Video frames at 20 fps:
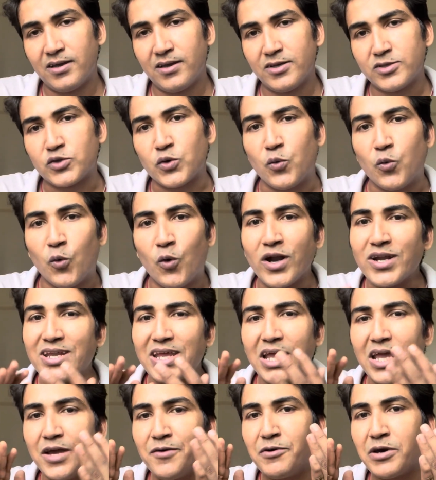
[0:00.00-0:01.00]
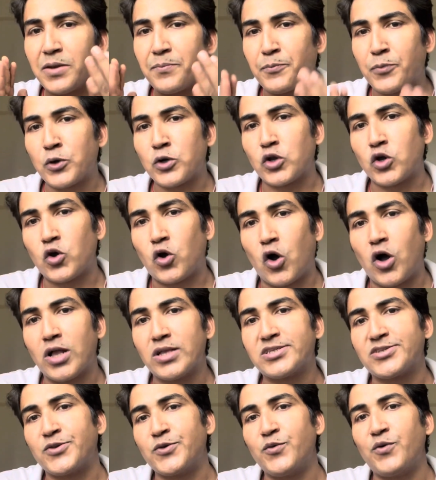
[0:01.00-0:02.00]
So whatever
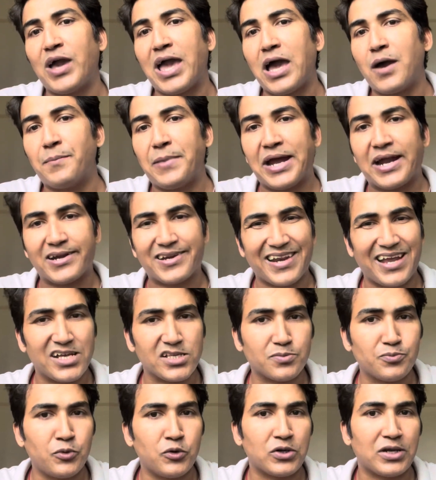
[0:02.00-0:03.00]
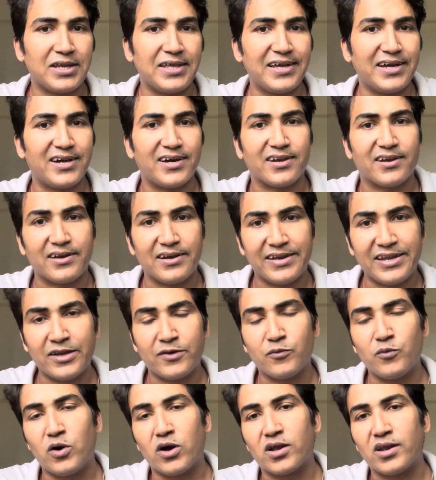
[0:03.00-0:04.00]
protocols you have at transport layer,
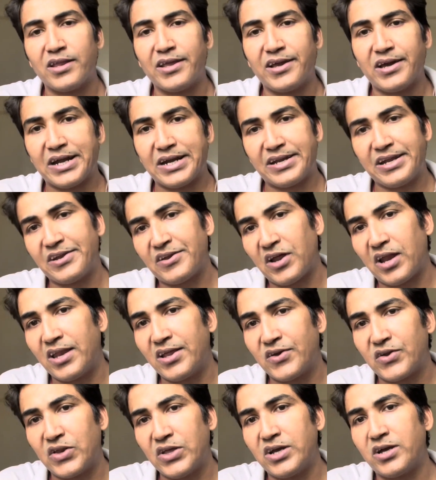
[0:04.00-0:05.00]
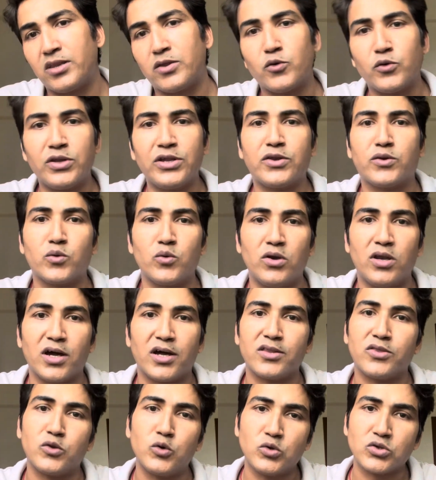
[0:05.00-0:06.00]
network layer, data link layer, you need to
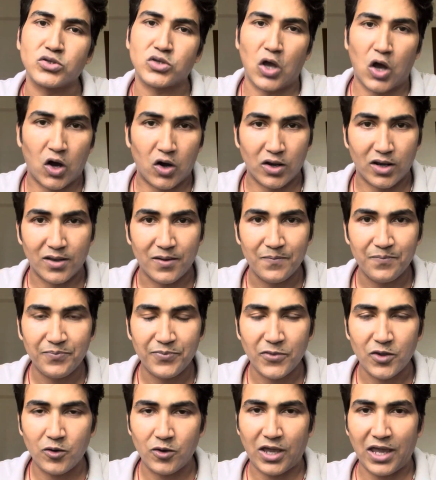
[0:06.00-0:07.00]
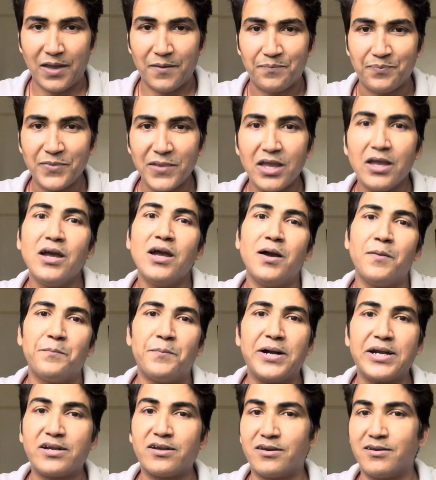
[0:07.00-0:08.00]
learn those all. Okay.
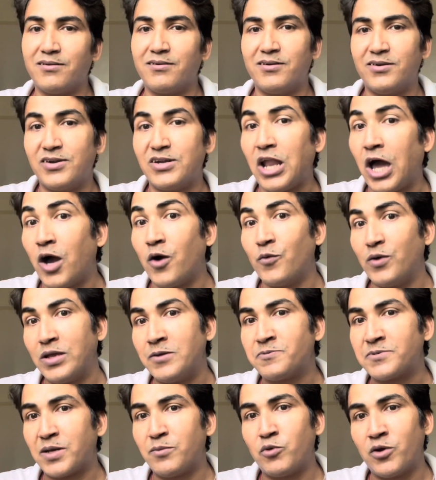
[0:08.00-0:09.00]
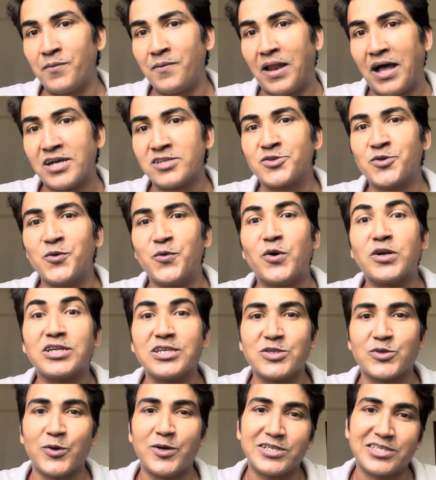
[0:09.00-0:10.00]
But now if someone will ask you what
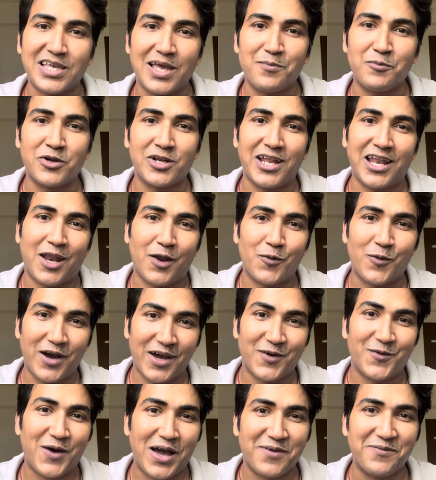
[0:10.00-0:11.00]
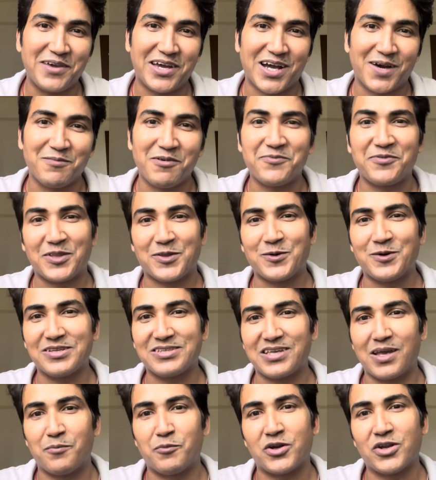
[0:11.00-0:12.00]
is OSI model or uh, why we come up with
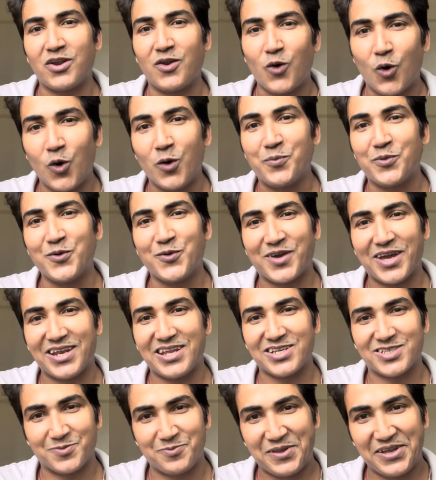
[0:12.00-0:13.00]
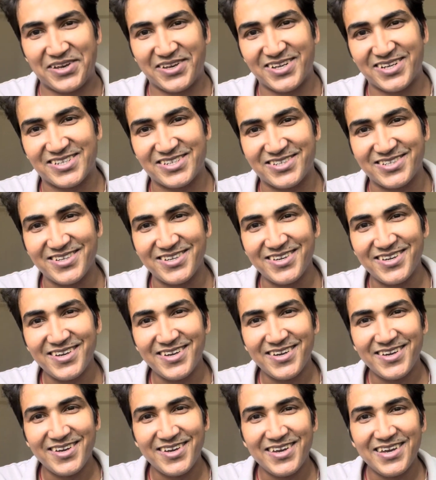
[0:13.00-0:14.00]
OSI model, hope you can explain it.
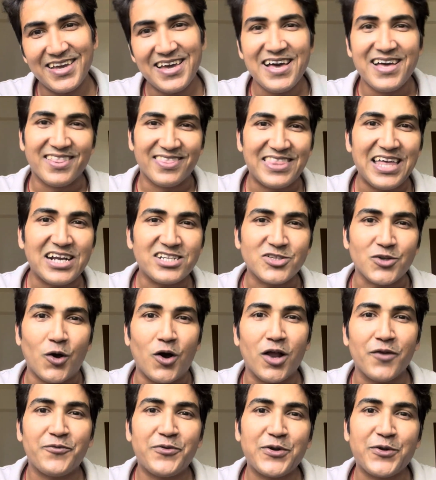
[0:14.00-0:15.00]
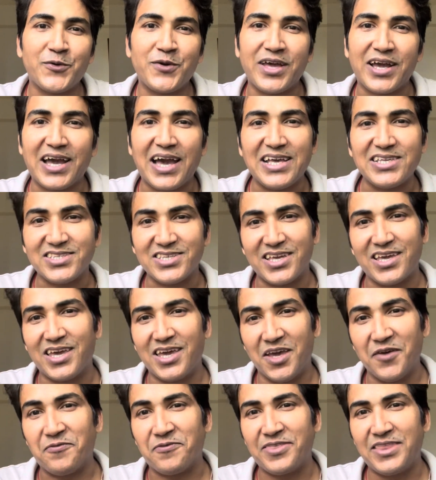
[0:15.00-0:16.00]
That's all for today guys.
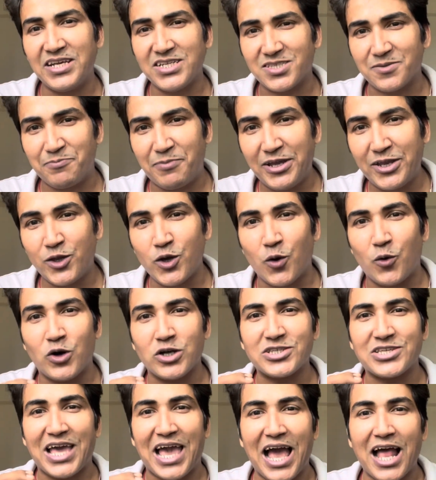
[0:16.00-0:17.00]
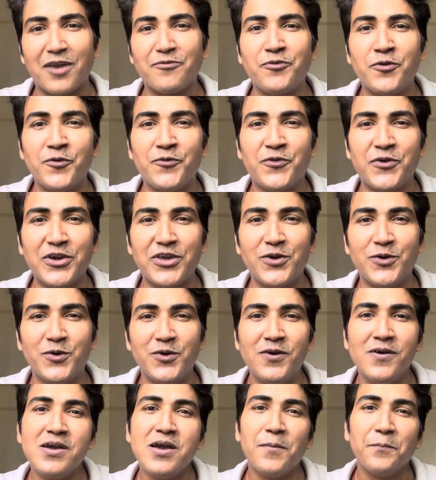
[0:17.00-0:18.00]
If this video was helpful for you,
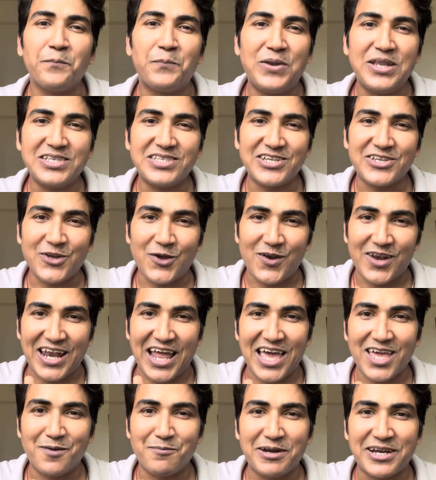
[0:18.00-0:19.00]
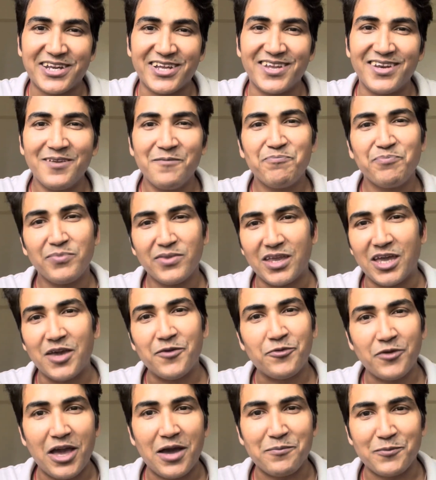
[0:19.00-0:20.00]
please hit on like button
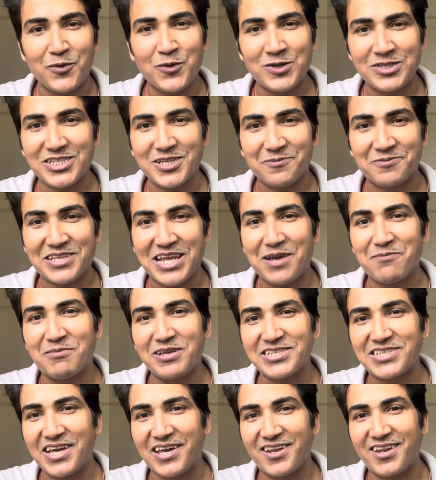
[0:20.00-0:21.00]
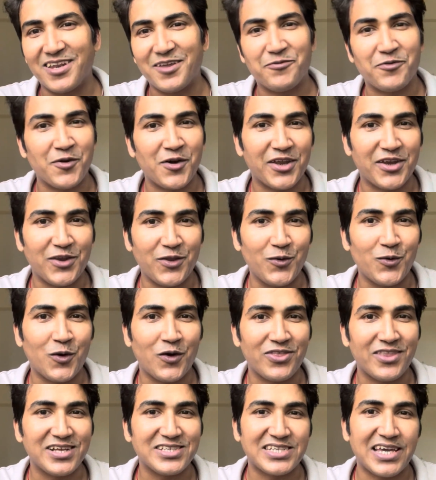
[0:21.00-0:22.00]
if you have not subscribed the channel, if you are new
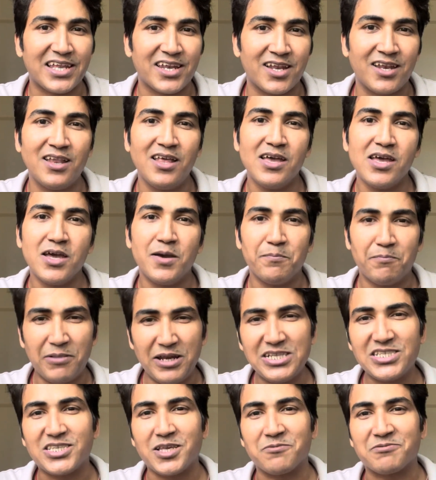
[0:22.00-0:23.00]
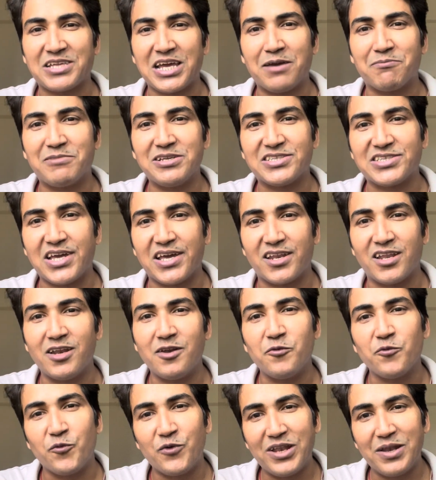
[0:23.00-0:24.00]
on the channel, please subscribe this channel.
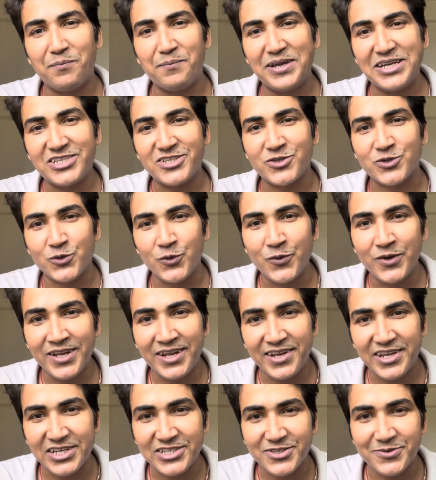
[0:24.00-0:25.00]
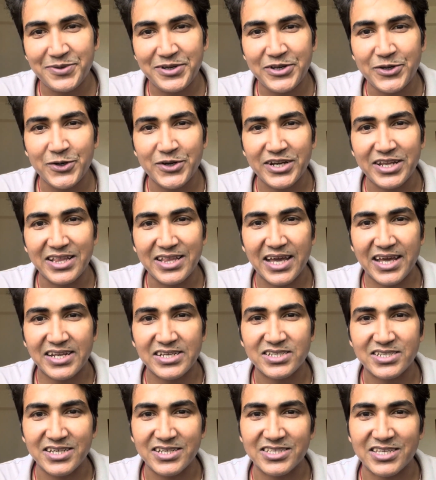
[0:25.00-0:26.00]
We'll meet soon in next video. Till then,
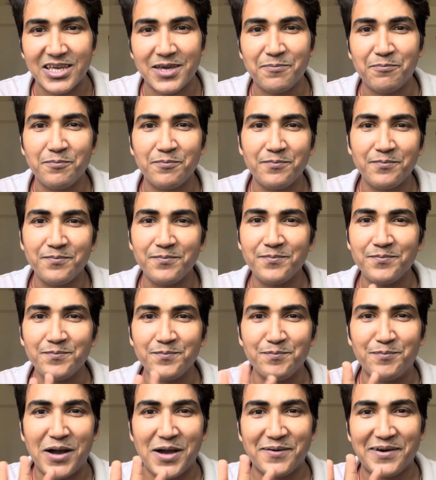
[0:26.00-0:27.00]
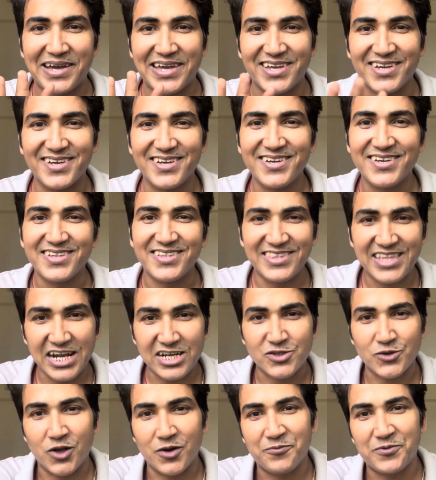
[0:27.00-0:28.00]
stay safe. Bye-bye.
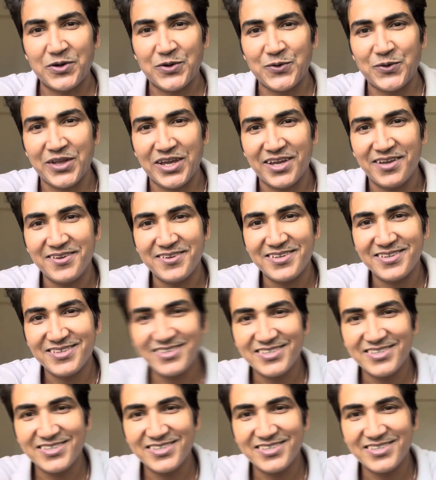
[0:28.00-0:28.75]
That's all for today.